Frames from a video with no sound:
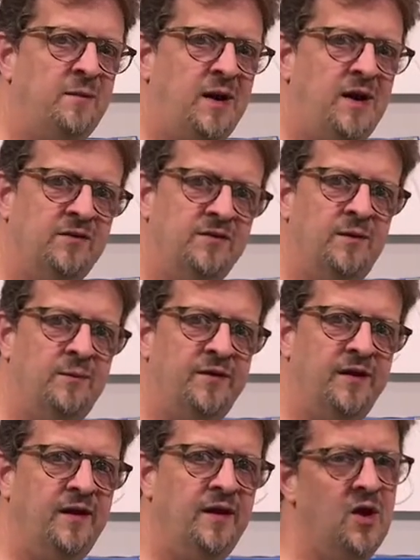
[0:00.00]
about
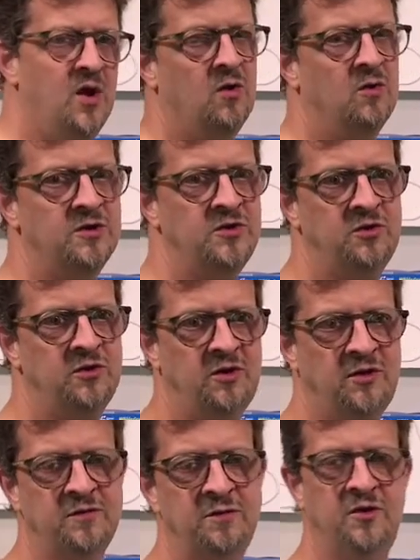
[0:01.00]
something. Or you can
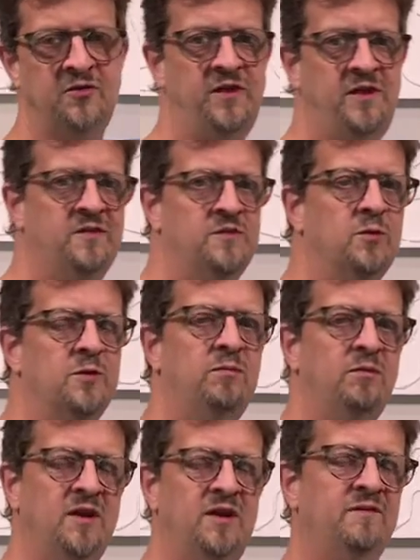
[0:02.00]
also interchange the word
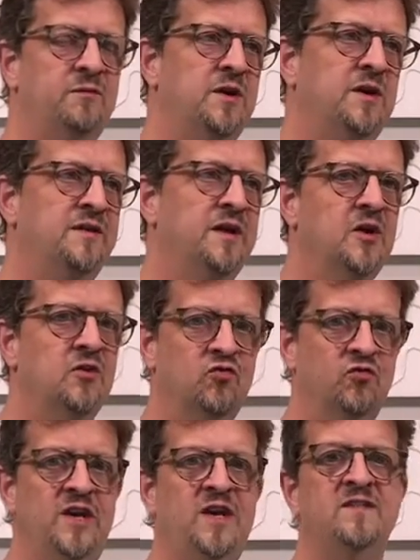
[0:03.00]
belief with
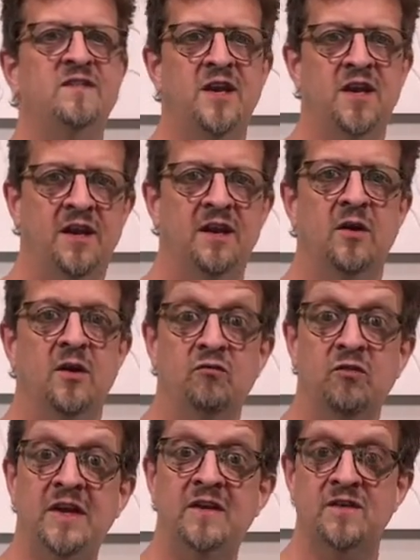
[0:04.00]
reasoning, a
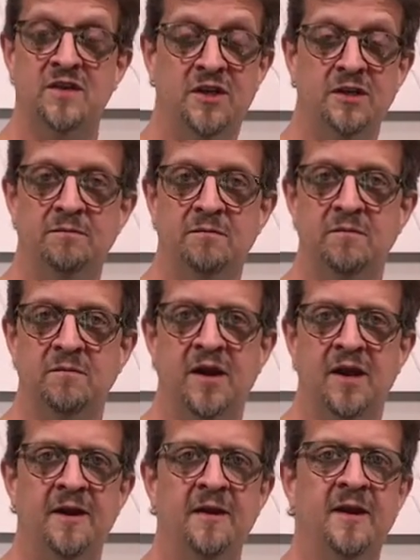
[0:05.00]
reason.
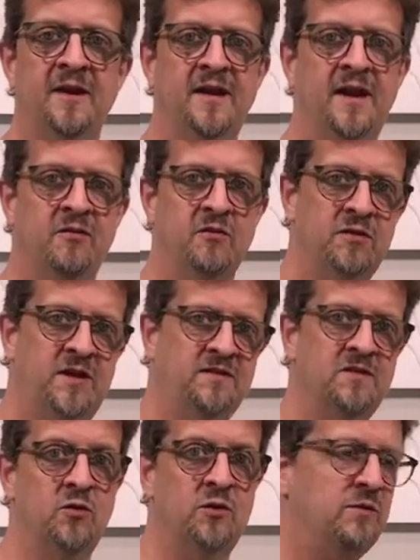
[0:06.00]
Okay. They have a
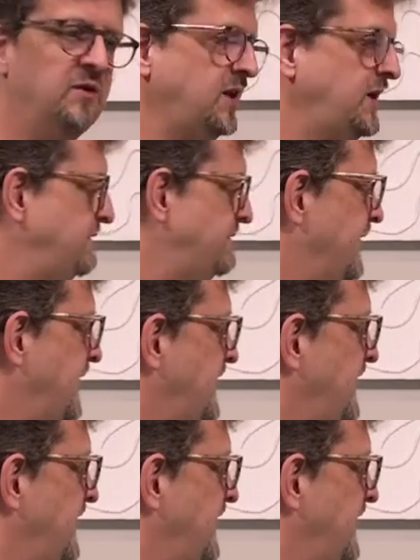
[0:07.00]
reason or a belief